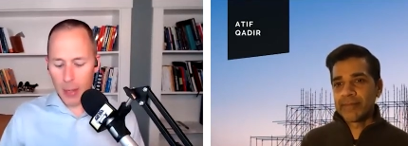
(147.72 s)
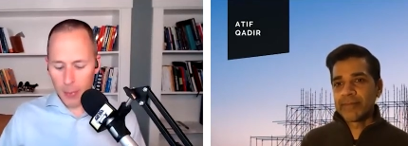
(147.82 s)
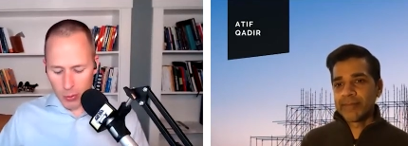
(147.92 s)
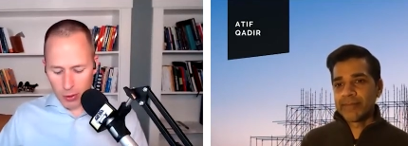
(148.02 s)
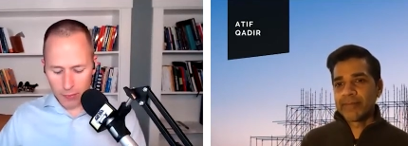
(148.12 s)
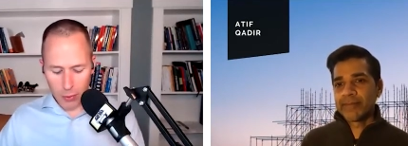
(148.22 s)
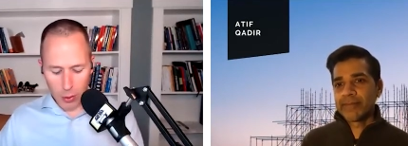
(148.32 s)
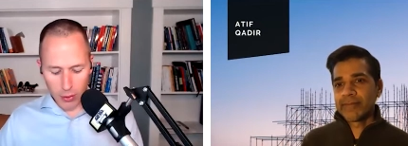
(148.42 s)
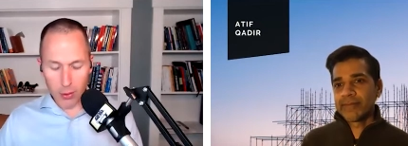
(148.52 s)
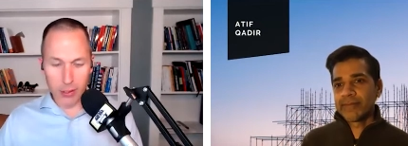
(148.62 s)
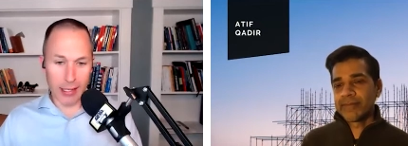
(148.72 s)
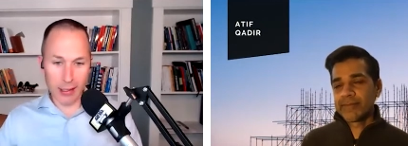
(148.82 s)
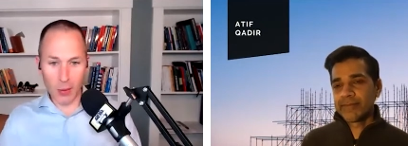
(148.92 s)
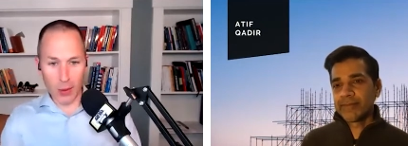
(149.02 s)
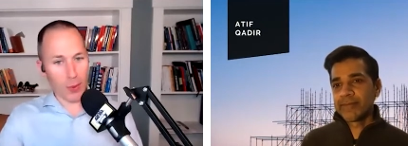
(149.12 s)
Speaker 1: with a few of those things
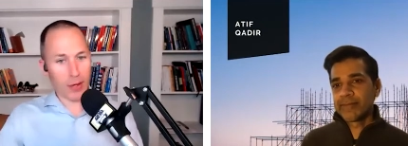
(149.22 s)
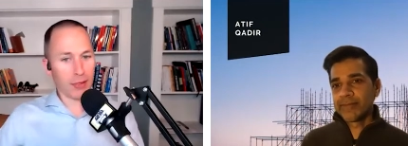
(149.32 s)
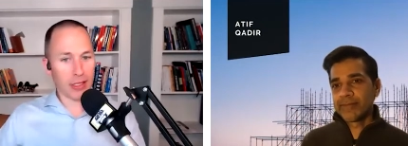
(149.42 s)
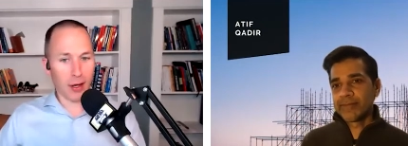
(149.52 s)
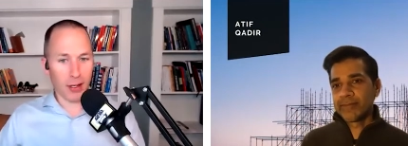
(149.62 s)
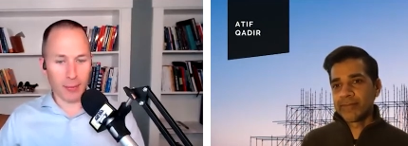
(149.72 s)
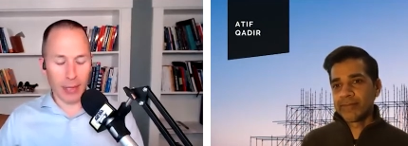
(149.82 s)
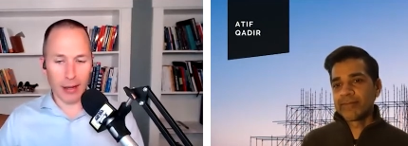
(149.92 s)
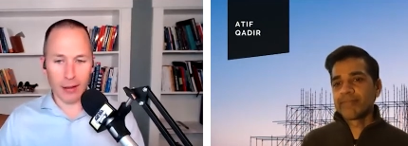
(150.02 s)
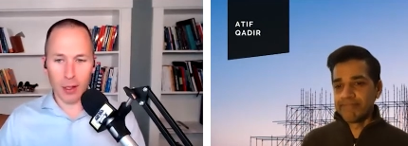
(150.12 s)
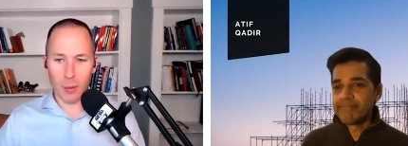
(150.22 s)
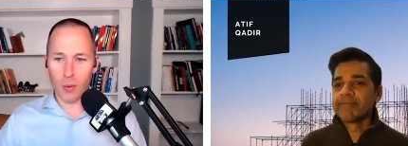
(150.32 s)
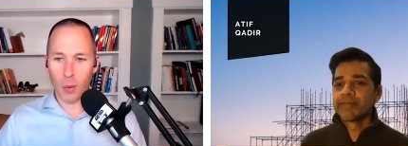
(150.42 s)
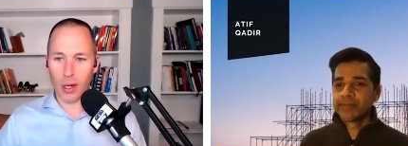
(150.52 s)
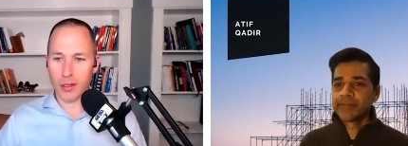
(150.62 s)
that we were briefly talking about,
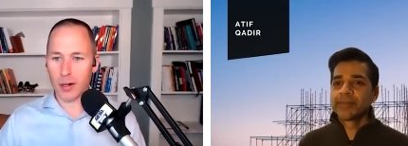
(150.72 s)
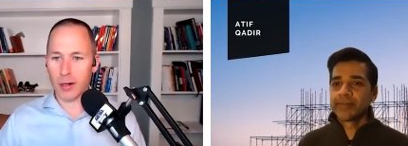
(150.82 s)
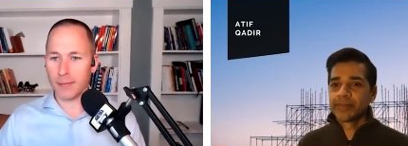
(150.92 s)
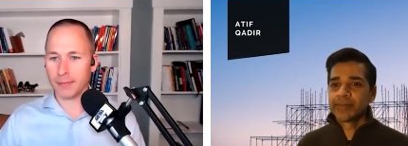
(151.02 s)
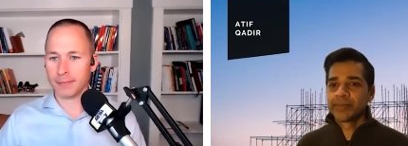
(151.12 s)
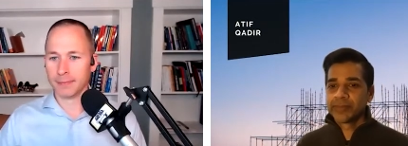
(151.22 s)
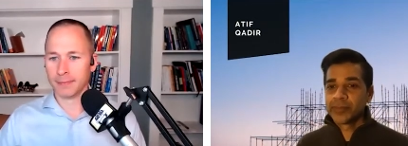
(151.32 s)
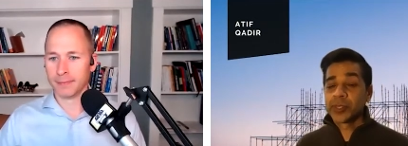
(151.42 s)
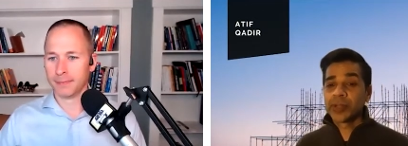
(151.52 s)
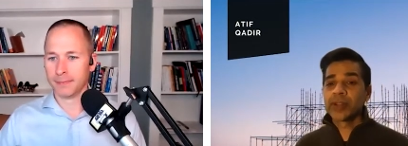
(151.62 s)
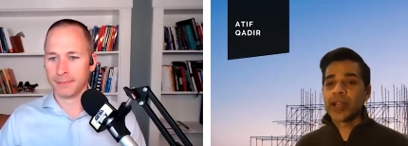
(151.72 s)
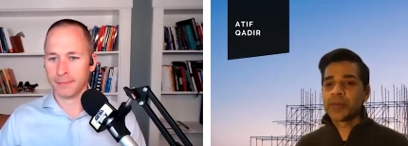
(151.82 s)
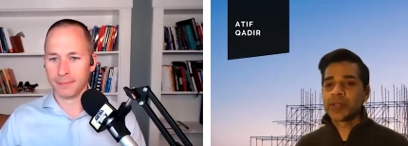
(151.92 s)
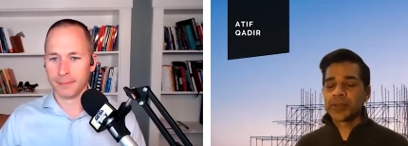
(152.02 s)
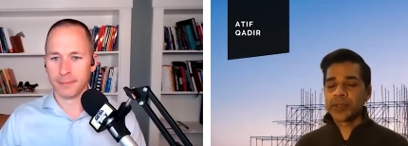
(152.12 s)
before we got started. Sure,
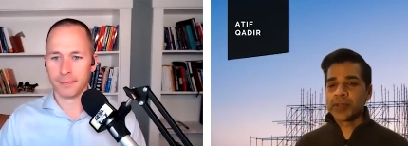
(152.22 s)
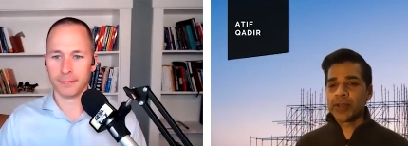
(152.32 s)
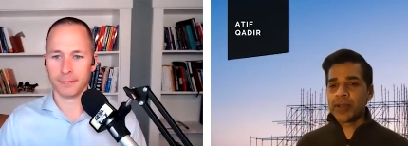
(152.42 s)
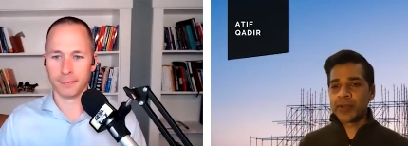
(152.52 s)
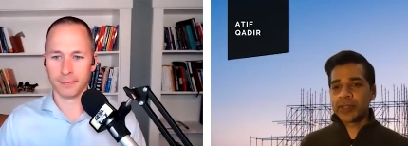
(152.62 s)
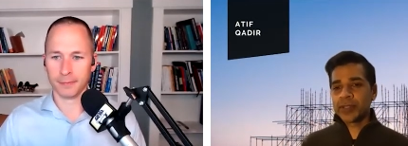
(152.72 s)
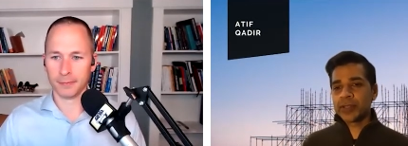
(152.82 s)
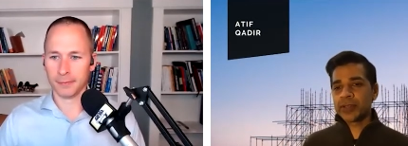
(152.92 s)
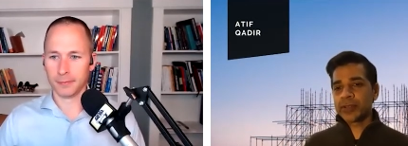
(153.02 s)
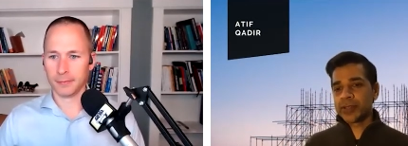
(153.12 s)
absolutely.
Speaker 2: So I'm going to